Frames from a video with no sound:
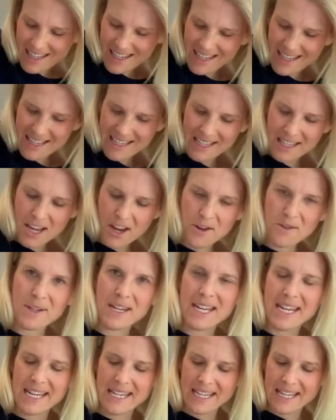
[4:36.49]
There's no
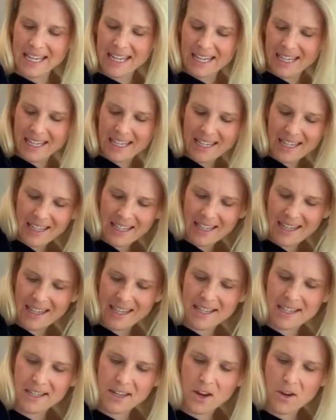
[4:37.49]
kneading,
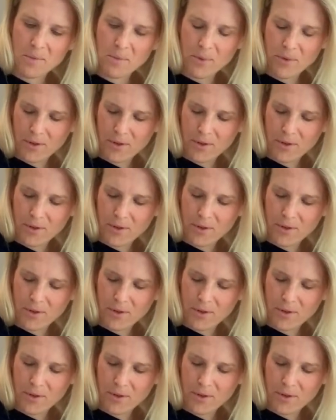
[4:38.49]
there's no